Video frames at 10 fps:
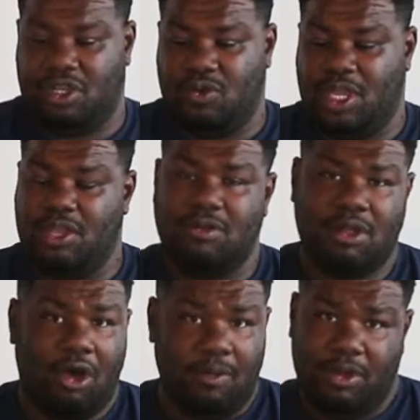You can use
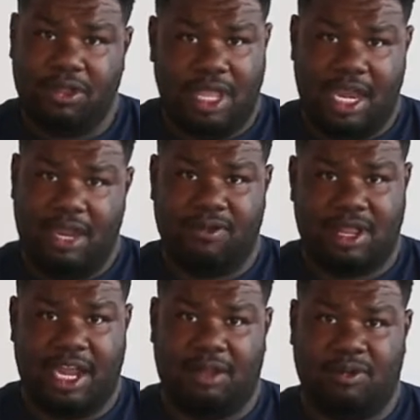almost any
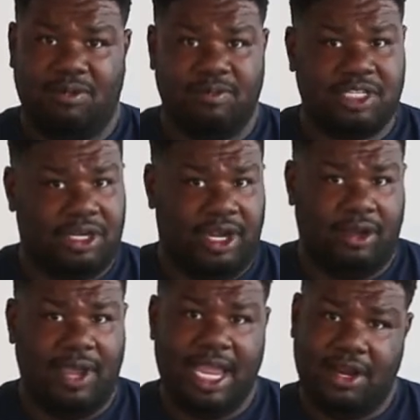recyclable
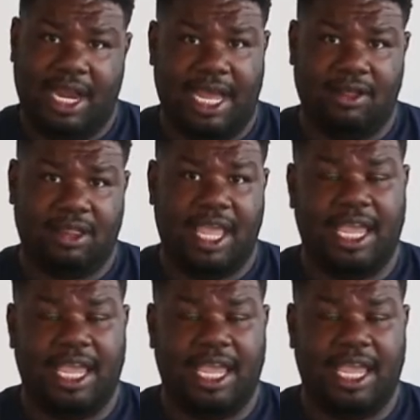material in your house